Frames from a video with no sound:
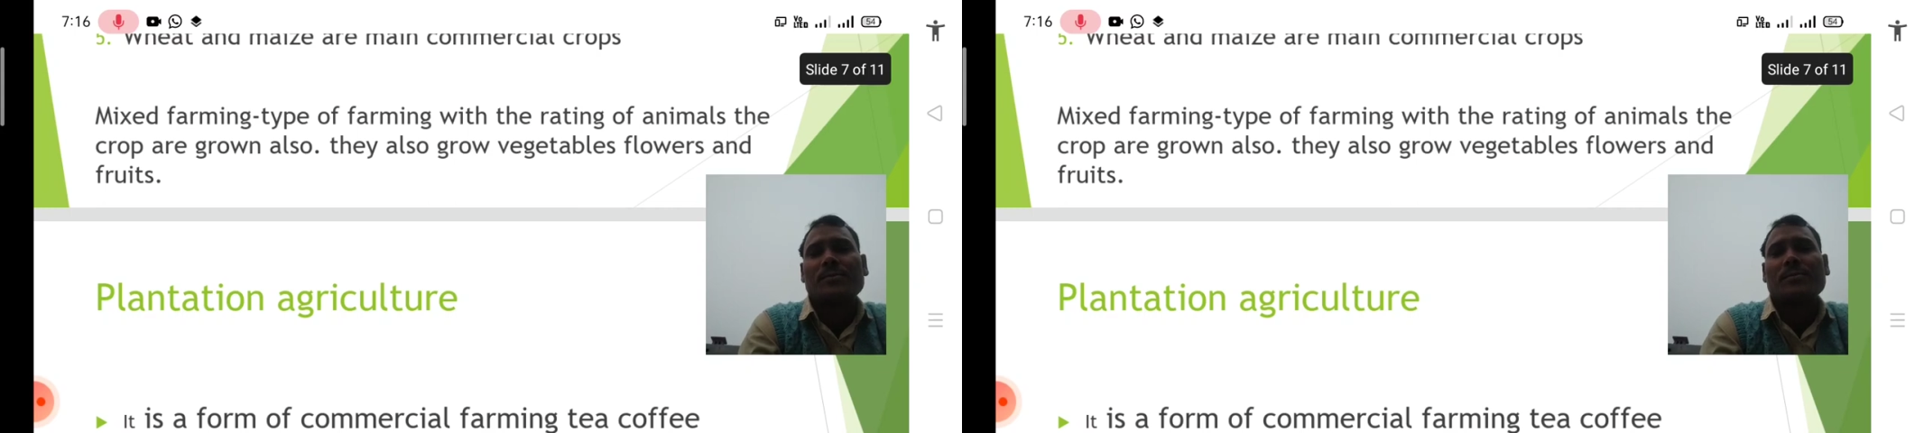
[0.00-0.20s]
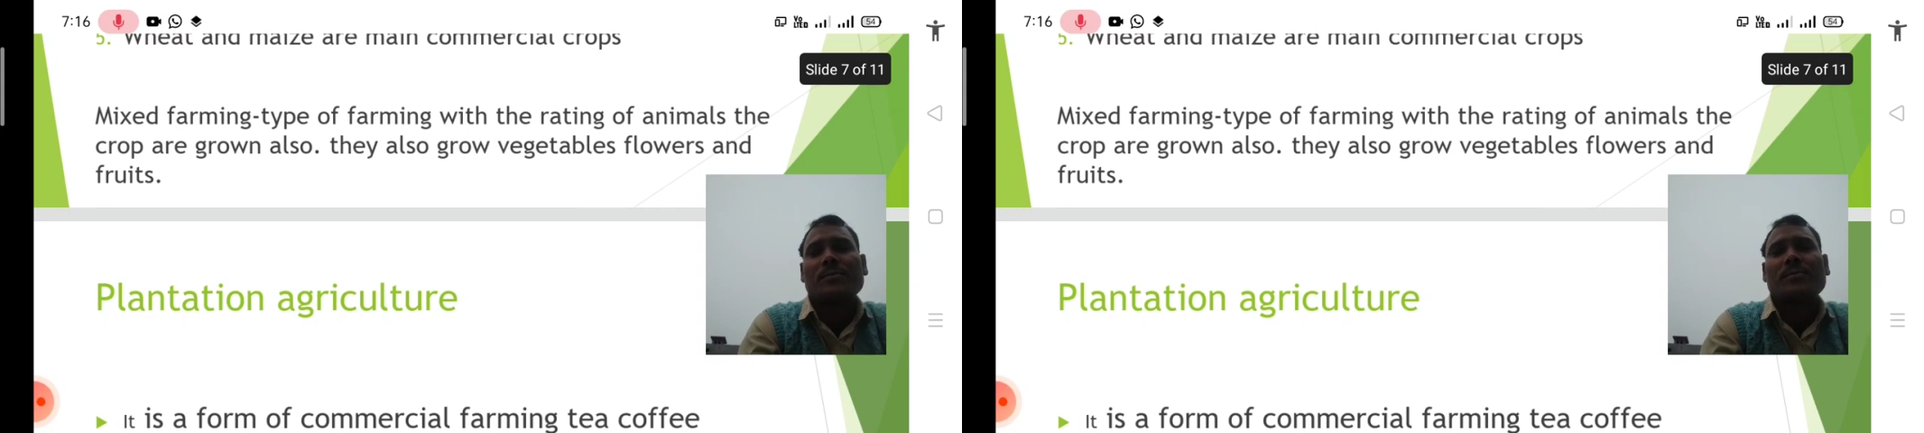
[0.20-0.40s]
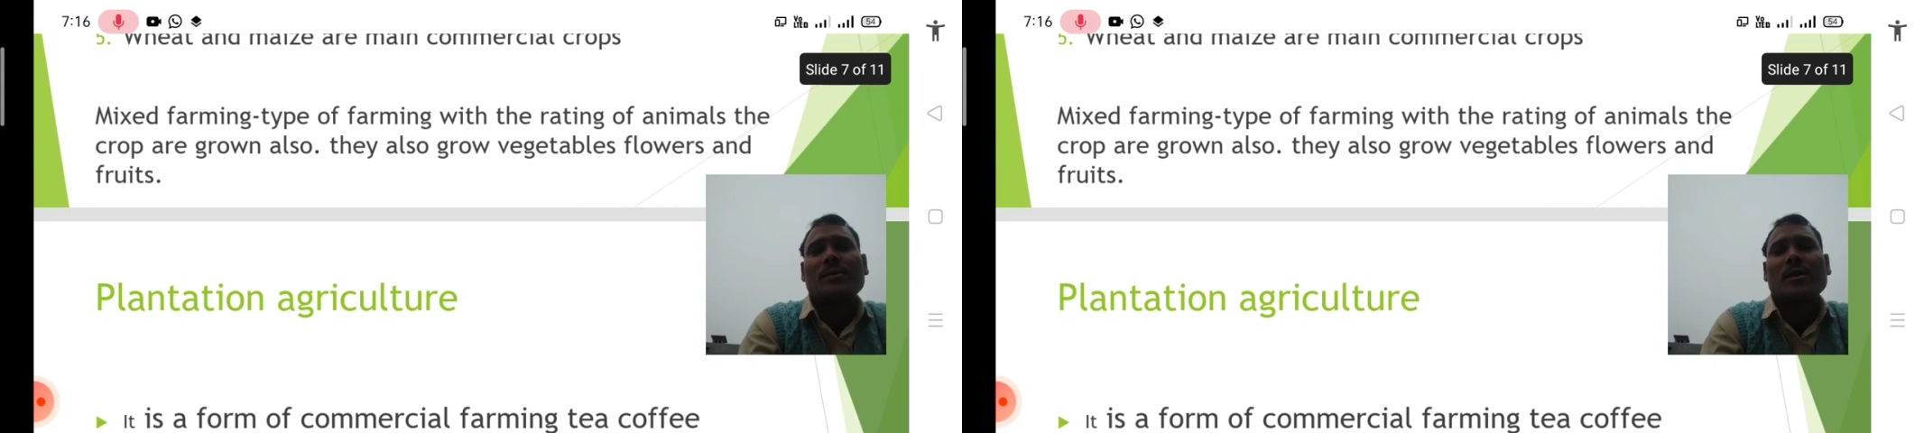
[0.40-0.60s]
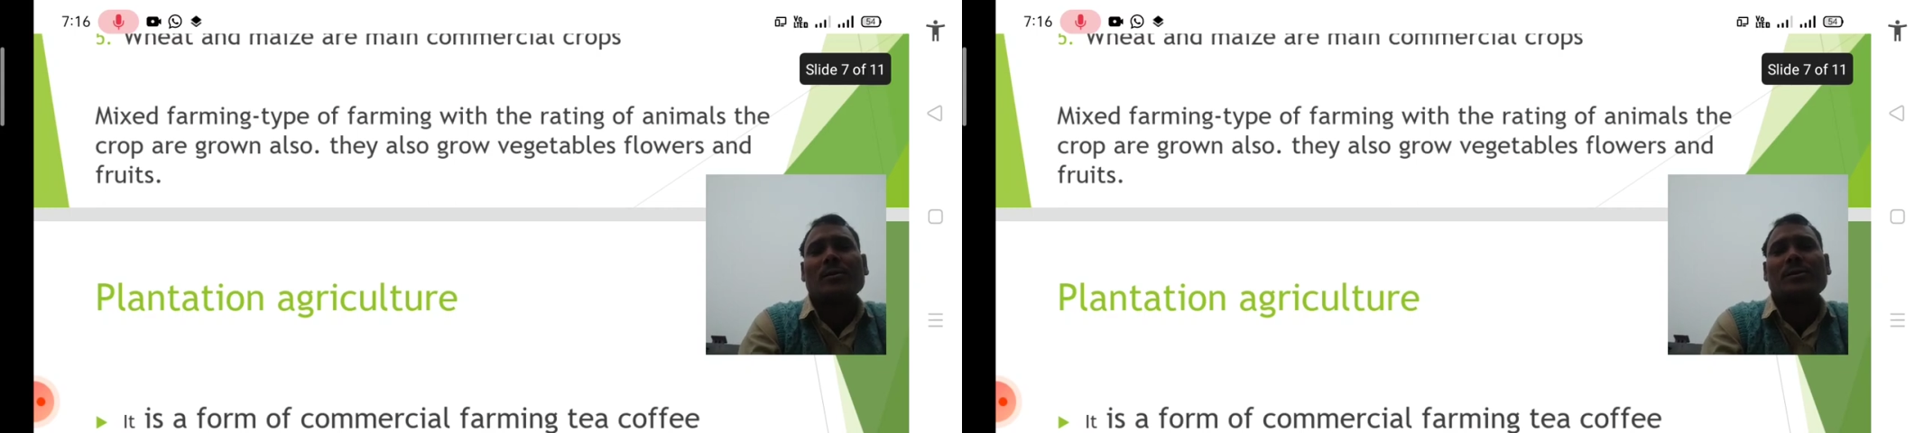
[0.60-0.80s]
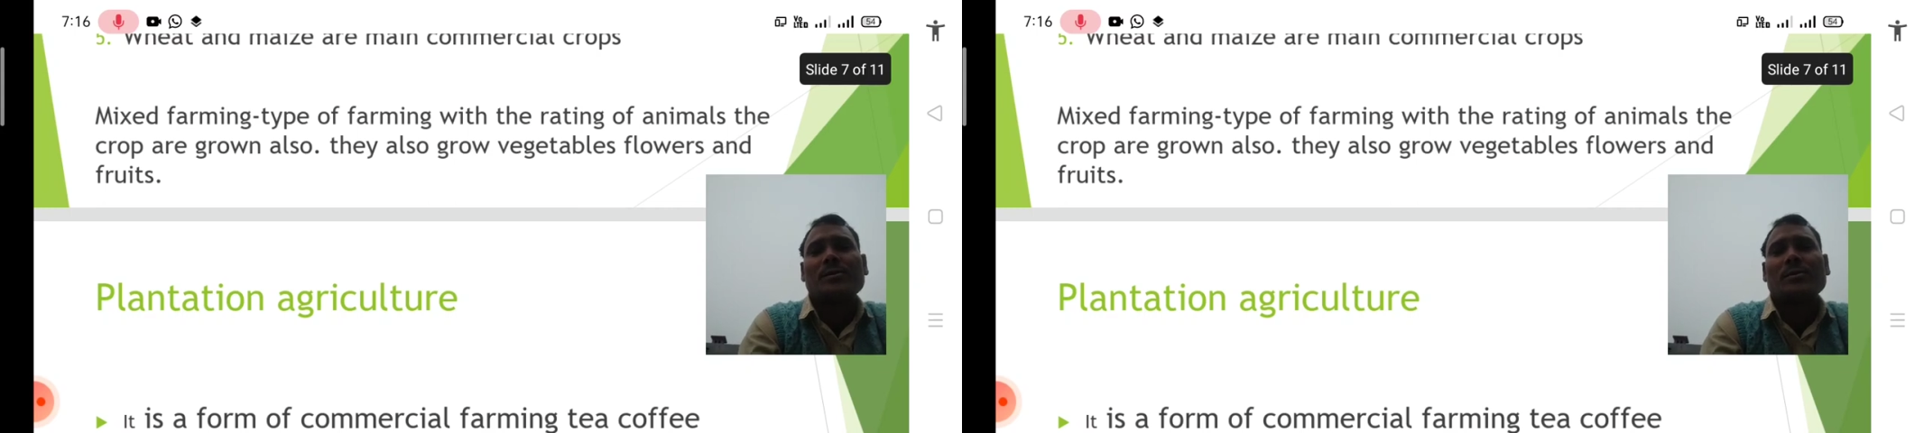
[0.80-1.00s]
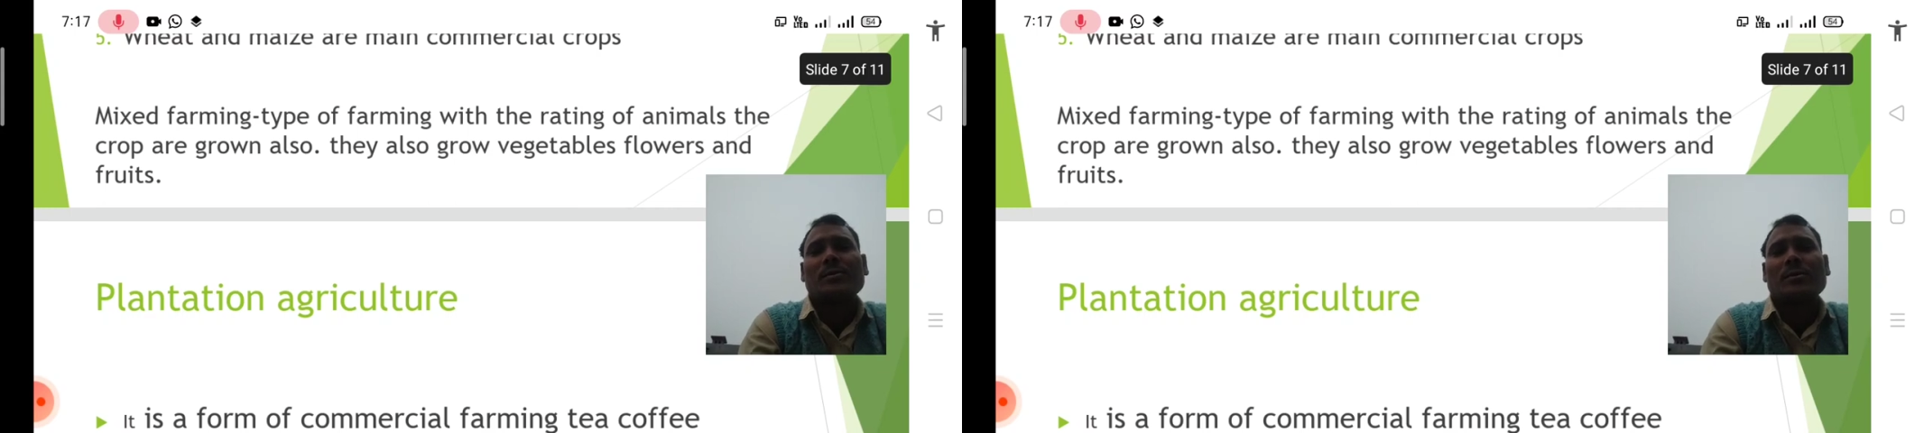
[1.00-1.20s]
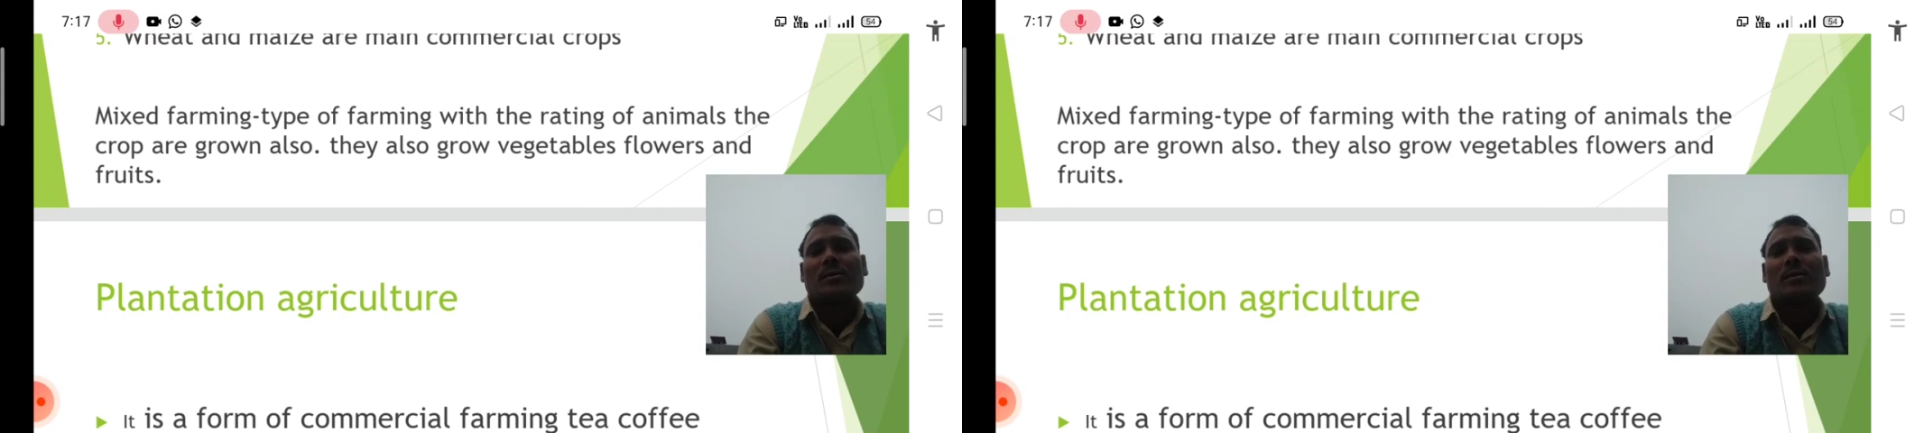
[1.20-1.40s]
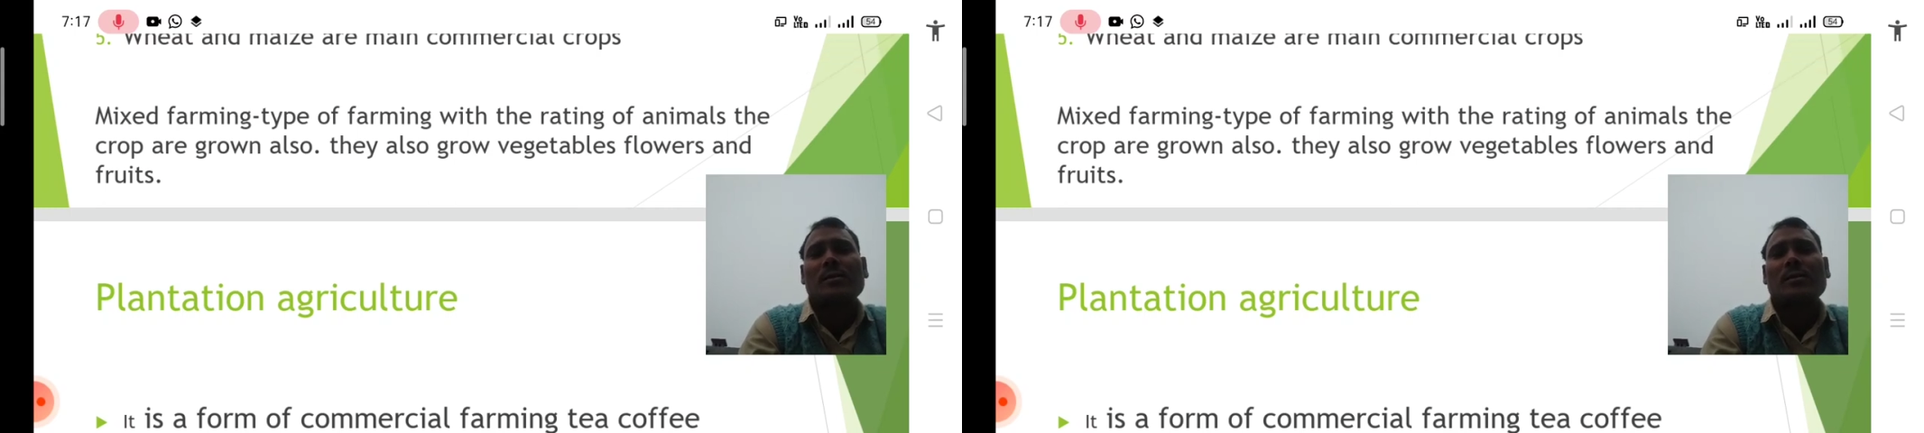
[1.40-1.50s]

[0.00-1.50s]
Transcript: They also grow